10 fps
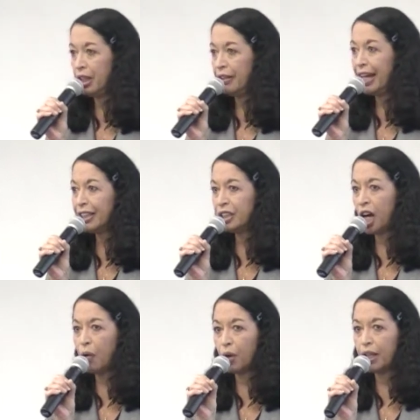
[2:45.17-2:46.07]
That's
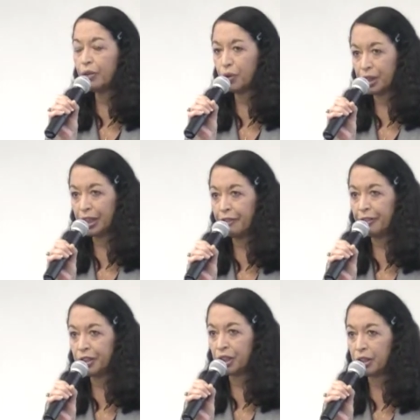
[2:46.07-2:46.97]
not what was
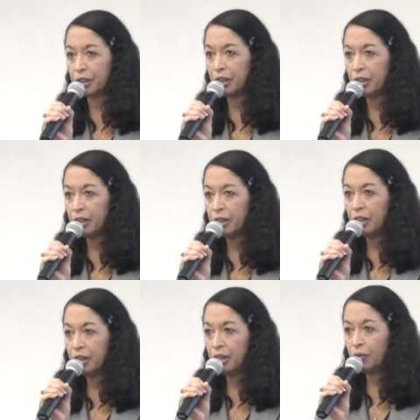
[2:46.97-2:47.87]
envisioned
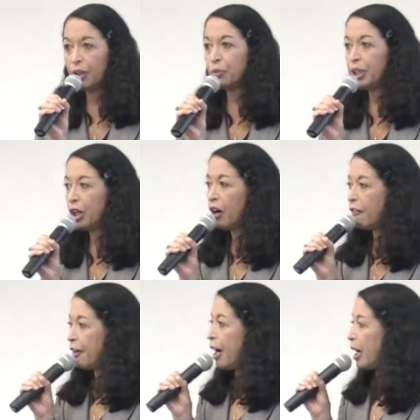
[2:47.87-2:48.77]
when we
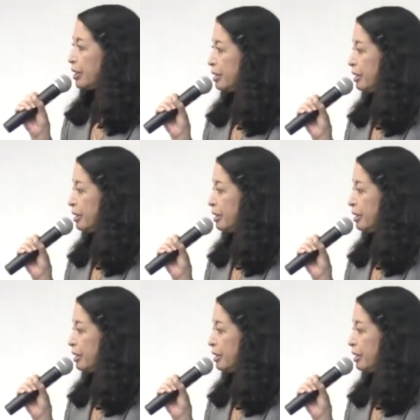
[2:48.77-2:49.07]
all fought